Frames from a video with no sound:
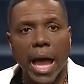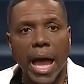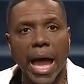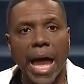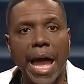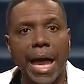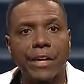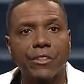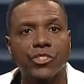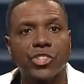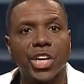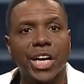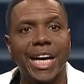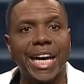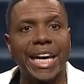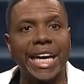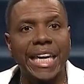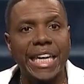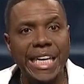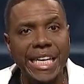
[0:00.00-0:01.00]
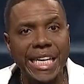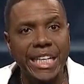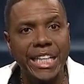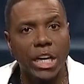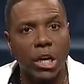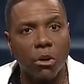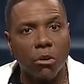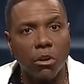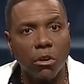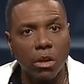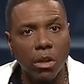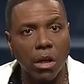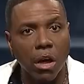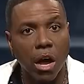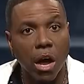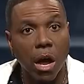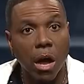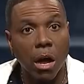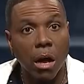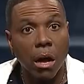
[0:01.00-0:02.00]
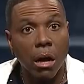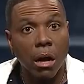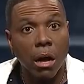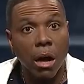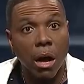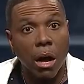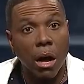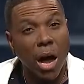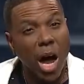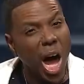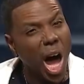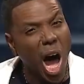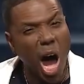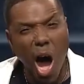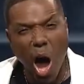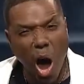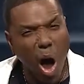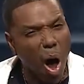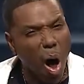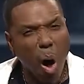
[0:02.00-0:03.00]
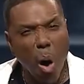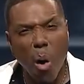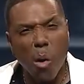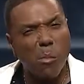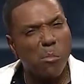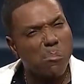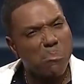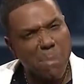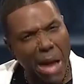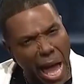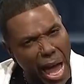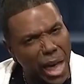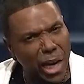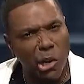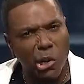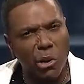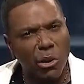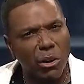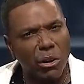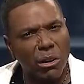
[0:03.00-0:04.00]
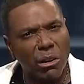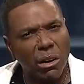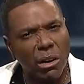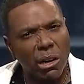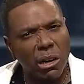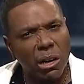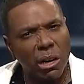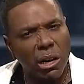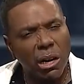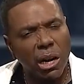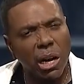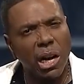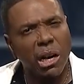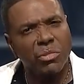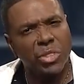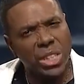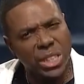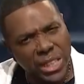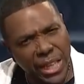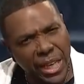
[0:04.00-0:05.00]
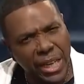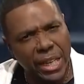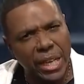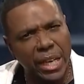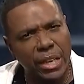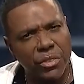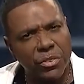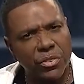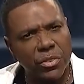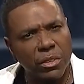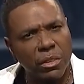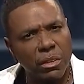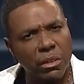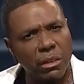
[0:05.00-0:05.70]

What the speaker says: And to heal all manner of sickness